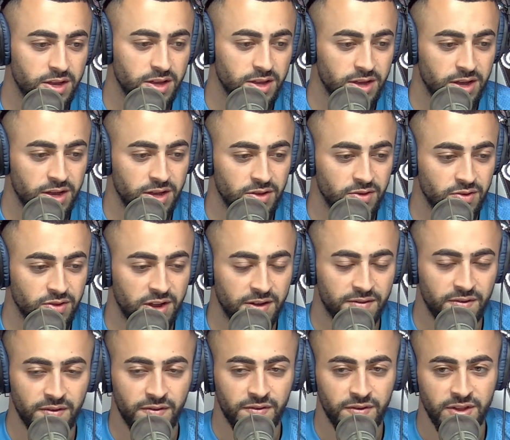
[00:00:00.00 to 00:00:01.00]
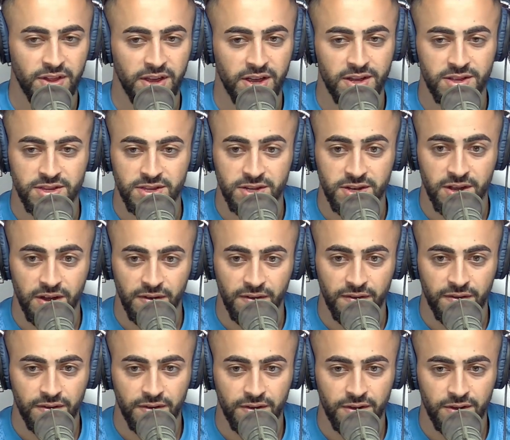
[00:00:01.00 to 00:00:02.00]
and you'll never feel like it's
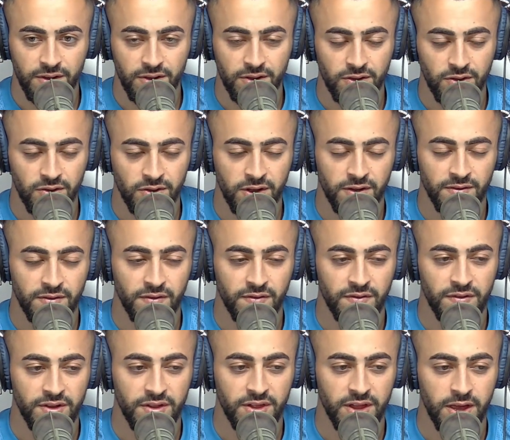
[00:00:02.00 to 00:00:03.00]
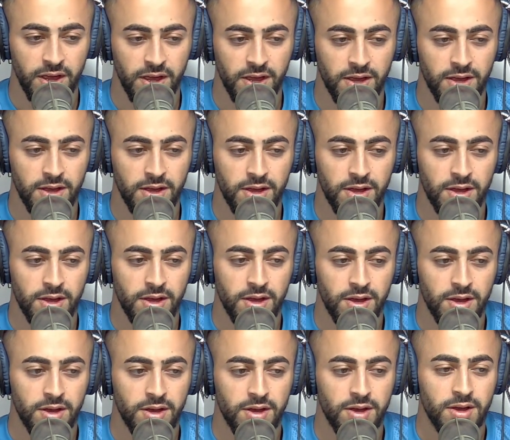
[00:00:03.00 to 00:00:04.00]
enough. You'll never feel like,
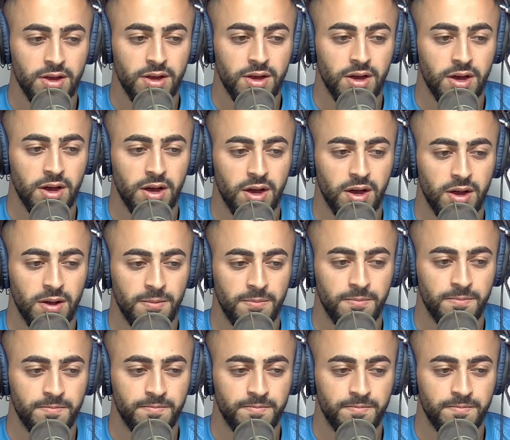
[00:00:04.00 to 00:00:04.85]
um,